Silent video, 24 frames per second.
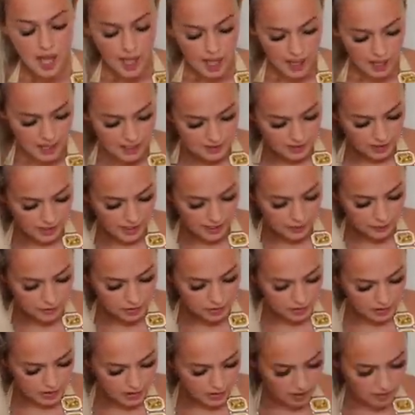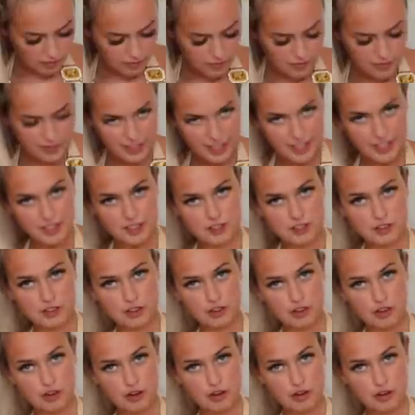And I absolutely love the
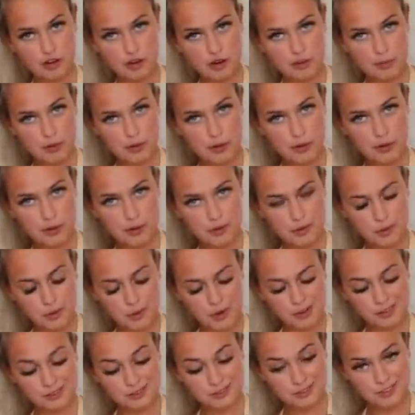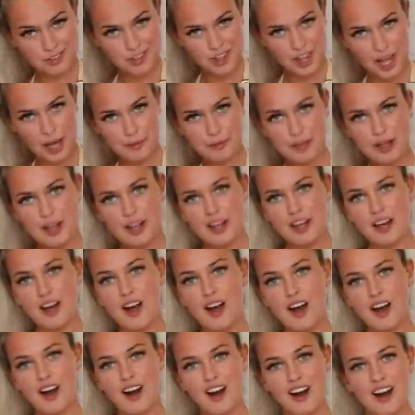triple gem.
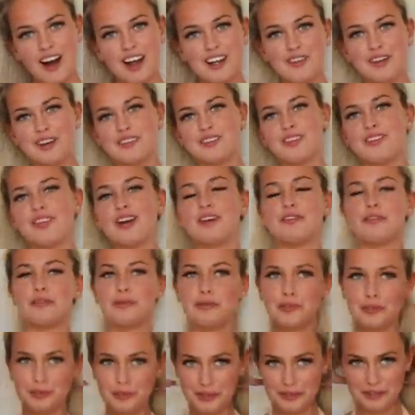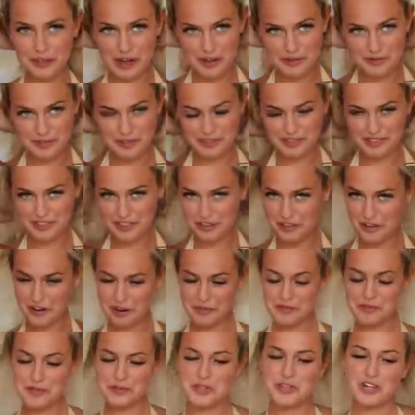I know I said the other one was my favorite, but the
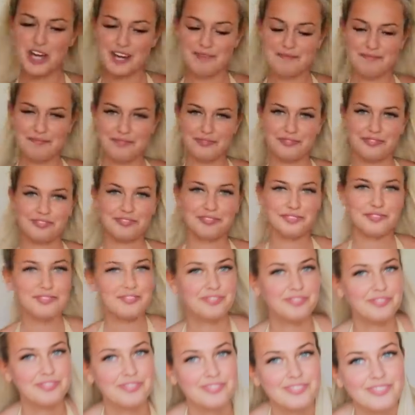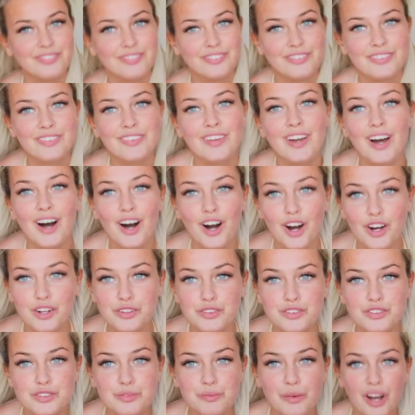triple gem
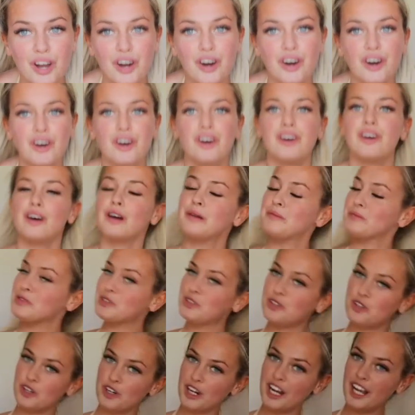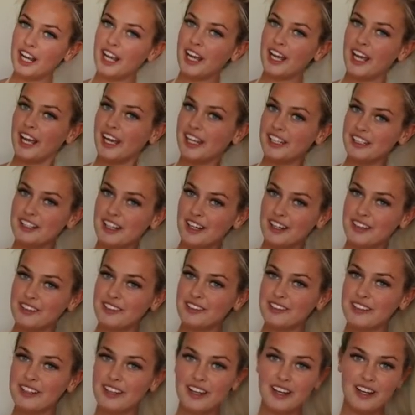owns my heart. I'm sorry, it
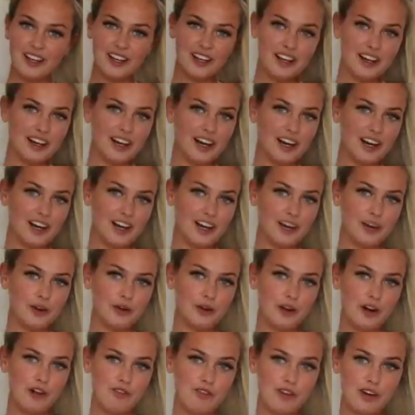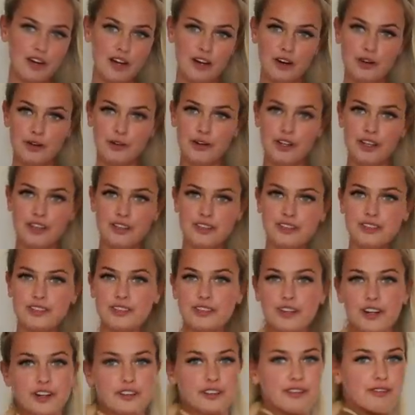does. How unreal. It's
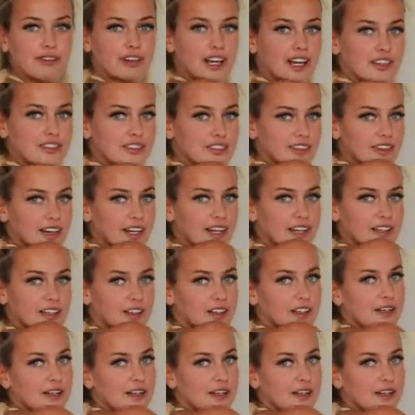so flattering.